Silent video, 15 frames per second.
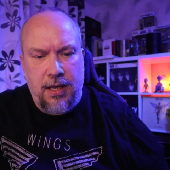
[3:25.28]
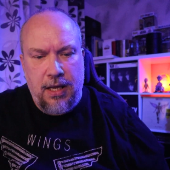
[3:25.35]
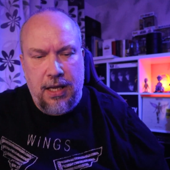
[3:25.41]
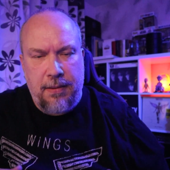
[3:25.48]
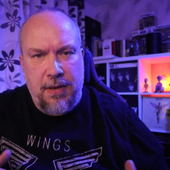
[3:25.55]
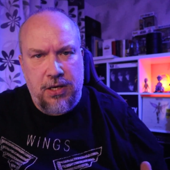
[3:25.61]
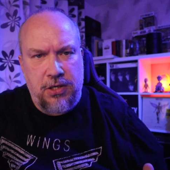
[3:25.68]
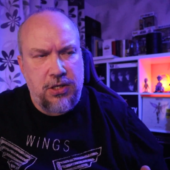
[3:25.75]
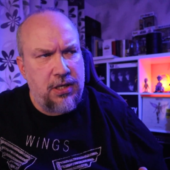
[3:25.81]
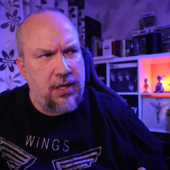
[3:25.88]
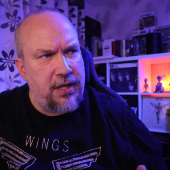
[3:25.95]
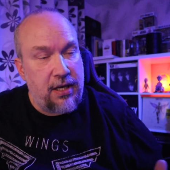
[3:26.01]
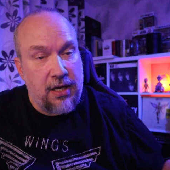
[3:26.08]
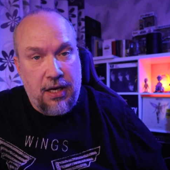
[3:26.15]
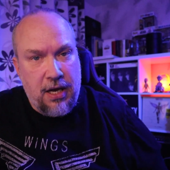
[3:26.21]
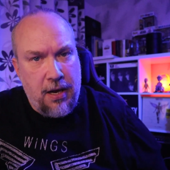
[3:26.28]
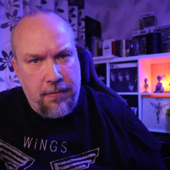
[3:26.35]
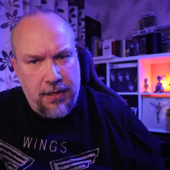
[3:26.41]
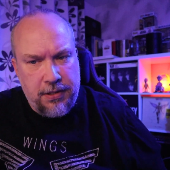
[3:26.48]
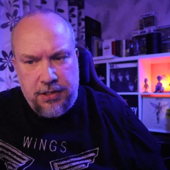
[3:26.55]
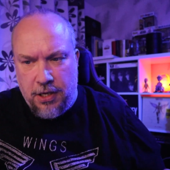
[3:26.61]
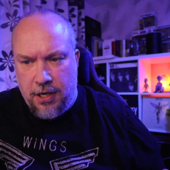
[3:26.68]
He mentioned, I think, a
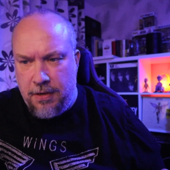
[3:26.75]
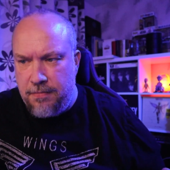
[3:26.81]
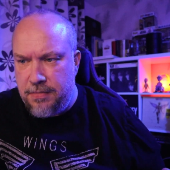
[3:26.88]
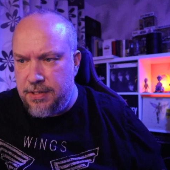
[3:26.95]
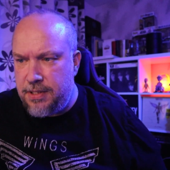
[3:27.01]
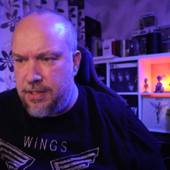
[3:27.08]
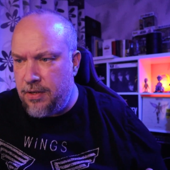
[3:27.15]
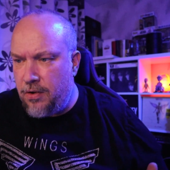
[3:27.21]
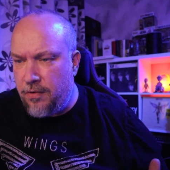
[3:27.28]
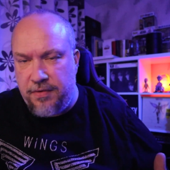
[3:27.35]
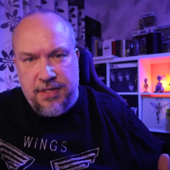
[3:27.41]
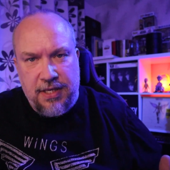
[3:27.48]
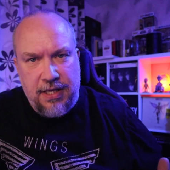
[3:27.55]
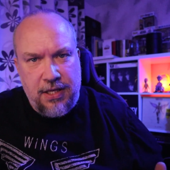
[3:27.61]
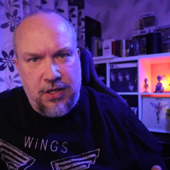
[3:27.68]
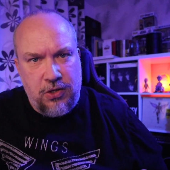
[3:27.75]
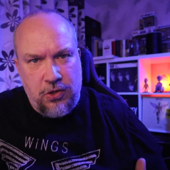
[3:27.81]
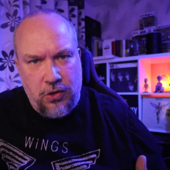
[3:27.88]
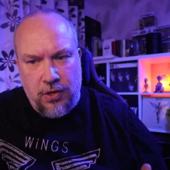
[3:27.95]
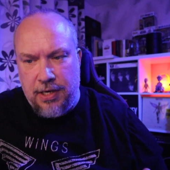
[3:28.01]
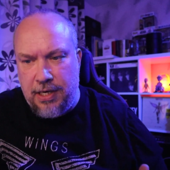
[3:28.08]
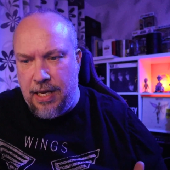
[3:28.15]
couple of times, obviously, that
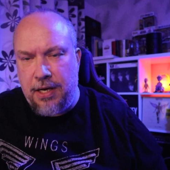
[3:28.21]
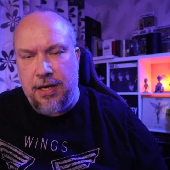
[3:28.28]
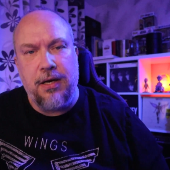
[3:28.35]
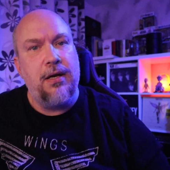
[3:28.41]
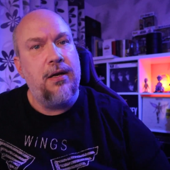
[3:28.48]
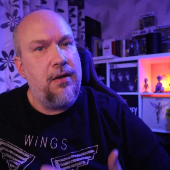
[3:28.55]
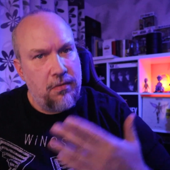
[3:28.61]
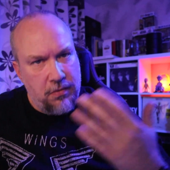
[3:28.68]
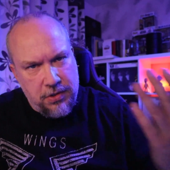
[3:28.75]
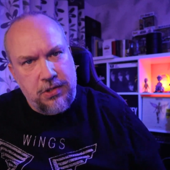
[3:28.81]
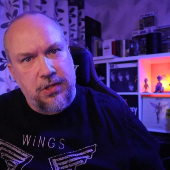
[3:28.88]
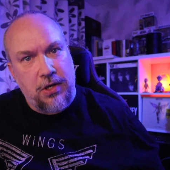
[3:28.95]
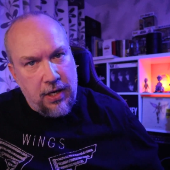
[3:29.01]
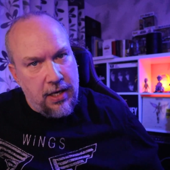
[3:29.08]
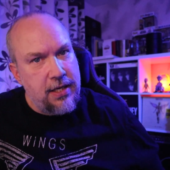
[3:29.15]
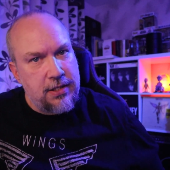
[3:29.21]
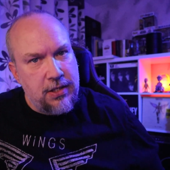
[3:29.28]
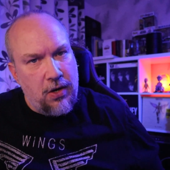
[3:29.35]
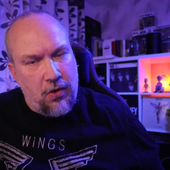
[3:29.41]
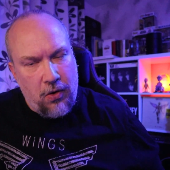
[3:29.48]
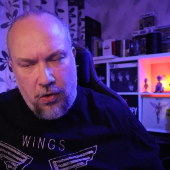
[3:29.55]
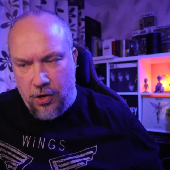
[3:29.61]
John Lennon is
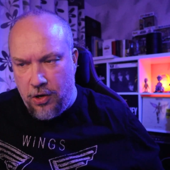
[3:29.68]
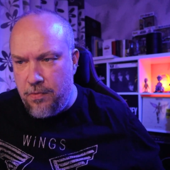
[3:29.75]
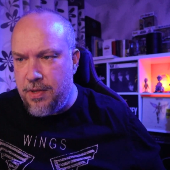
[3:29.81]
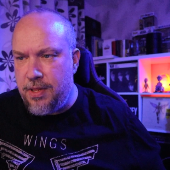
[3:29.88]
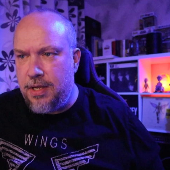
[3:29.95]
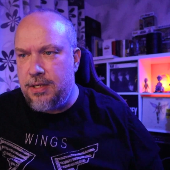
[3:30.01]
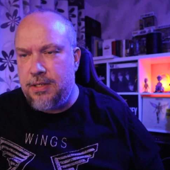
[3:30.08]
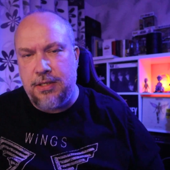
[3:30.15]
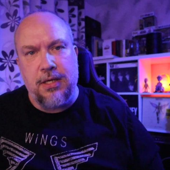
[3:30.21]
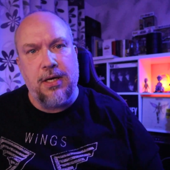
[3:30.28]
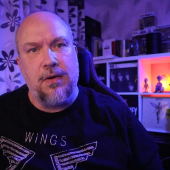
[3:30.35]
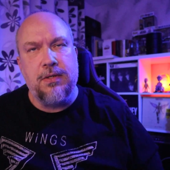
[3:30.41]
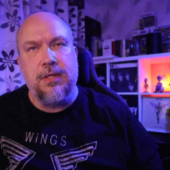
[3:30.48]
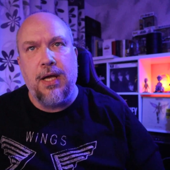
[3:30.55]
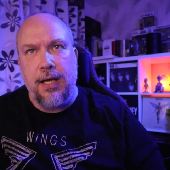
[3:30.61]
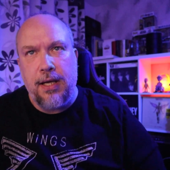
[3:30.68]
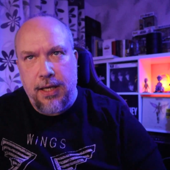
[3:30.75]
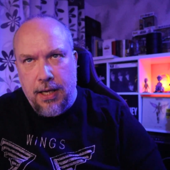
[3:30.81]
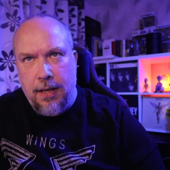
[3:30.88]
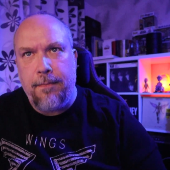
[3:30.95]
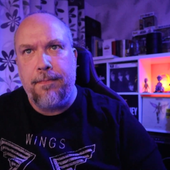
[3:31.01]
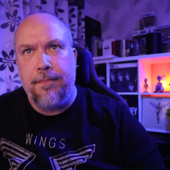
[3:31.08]
no longer with us. And I was like,
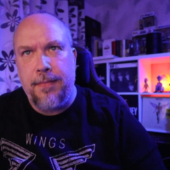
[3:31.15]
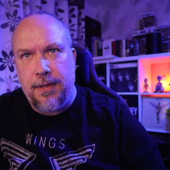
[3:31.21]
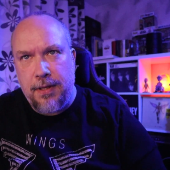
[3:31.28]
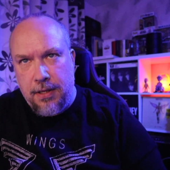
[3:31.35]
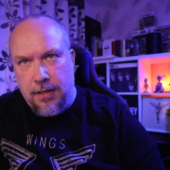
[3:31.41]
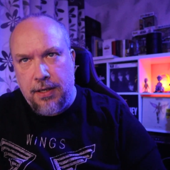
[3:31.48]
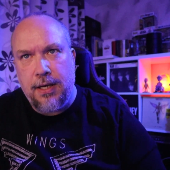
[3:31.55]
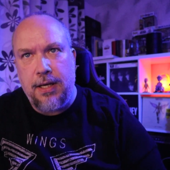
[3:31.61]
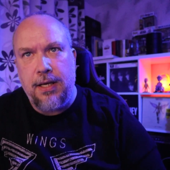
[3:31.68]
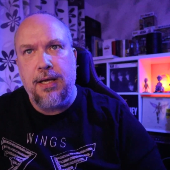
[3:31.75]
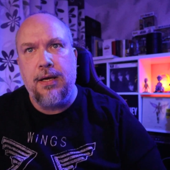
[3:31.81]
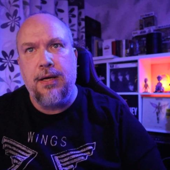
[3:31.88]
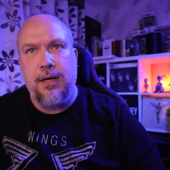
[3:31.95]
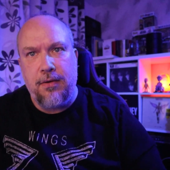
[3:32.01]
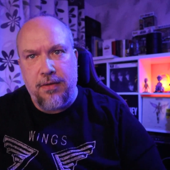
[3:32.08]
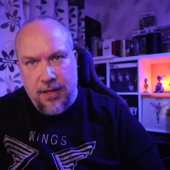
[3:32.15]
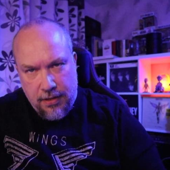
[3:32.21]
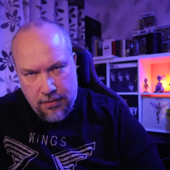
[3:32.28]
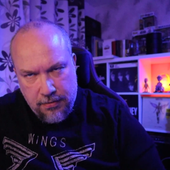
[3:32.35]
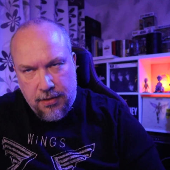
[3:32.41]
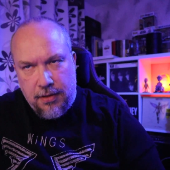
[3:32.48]
yep, yeah, okay, yeah, I know that.